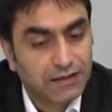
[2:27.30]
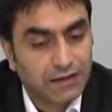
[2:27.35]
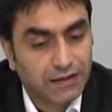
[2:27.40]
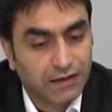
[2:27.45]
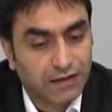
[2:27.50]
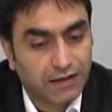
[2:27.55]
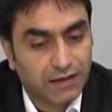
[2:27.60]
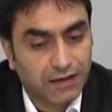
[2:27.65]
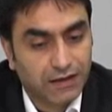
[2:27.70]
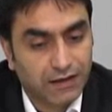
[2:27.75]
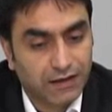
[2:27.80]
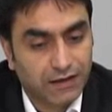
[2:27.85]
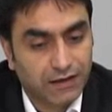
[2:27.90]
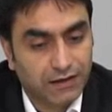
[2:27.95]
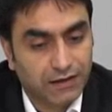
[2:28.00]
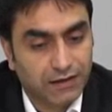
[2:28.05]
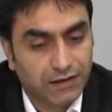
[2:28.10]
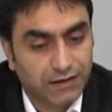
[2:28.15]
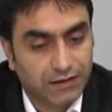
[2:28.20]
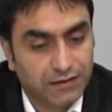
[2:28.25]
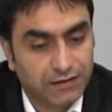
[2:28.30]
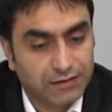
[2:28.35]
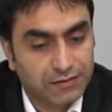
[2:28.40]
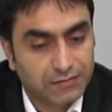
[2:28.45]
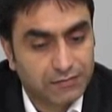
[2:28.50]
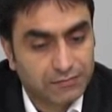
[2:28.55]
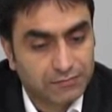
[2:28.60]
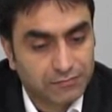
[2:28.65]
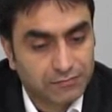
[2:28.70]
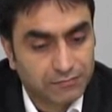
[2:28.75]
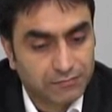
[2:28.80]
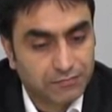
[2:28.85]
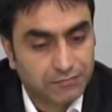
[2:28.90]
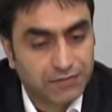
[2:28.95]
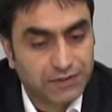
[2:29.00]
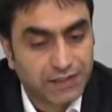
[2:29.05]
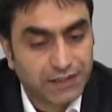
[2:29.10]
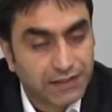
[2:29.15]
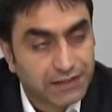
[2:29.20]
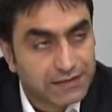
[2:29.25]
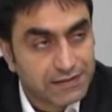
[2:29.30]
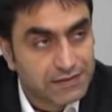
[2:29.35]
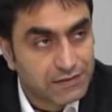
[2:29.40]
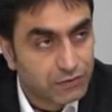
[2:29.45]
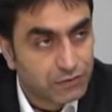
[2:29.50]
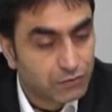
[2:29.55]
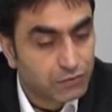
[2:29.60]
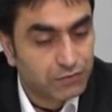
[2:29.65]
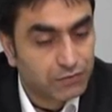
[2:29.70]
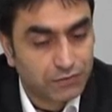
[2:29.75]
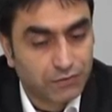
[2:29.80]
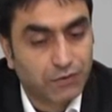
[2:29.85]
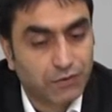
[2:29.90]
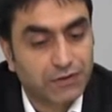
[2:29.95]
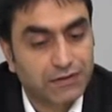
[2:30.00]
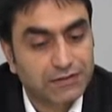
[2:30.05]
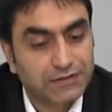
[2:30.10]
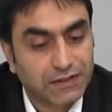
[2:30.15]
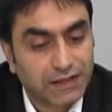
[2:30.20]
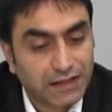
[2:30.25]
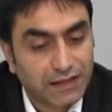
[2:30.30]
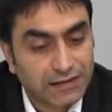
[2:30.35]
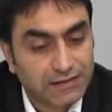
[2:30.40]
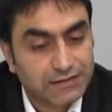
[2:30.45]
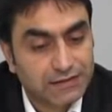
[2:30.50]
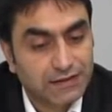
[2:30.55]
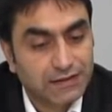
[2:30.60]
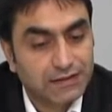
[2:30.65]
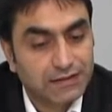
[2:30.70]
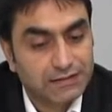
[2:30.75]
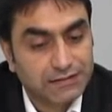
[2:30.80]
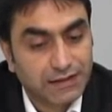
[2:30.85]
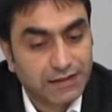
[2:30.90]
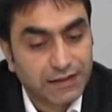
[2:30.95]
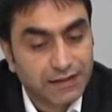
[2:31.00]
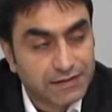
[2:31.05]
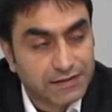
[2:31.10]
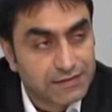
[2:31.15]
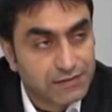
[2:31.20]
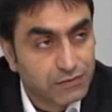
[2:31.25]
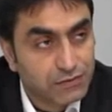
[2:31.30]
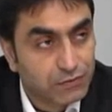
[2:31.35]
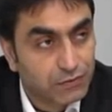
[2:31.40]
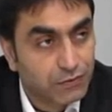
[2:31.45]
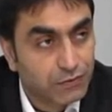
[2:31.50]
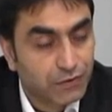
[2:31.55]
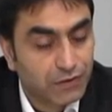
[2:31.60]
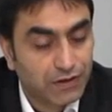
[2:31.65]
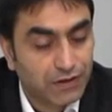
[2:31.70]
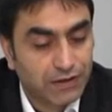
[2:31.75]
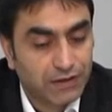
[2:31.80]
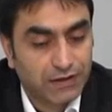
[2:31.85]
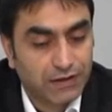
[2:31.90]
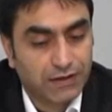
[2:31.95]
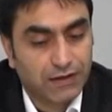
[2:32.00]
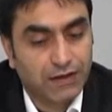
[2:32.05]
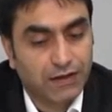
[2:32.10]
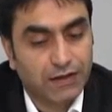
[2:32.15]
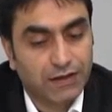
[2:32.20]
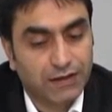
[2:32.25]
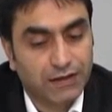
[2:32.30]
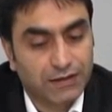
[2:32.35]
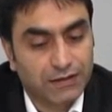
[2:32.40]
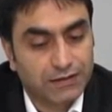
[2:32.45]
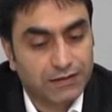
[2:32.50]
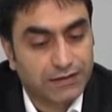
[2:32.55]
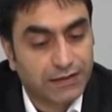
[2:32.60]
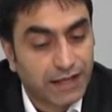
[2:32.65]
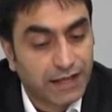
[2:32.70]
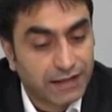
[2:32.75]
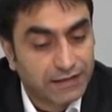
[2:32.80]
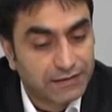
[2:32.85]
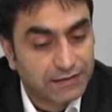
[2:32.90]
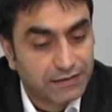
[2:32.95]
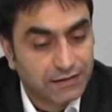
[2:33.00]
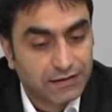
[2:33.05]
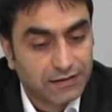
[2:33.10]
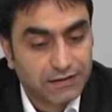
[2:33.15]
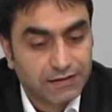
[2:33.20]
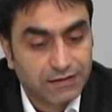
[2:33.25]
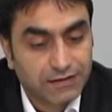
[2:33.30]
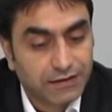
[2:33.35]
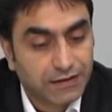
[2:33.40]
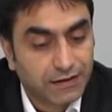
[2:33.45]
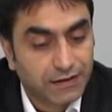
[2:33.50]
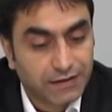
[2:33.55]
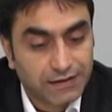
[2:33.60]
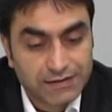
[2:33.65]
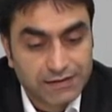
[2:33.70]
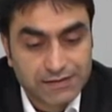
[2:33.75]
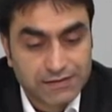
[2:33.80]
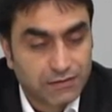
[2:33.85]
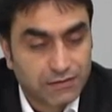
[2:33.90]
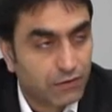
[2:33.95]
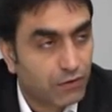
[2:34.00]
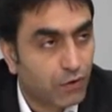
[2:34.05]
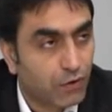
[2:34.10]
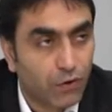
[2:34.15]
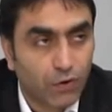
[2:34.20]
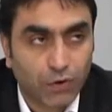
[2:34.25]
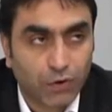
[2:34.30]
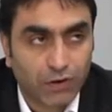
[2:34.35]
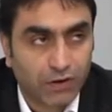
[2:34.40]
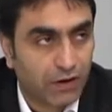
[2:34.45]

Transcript: takes you that there is no God other than Allah who had created everything.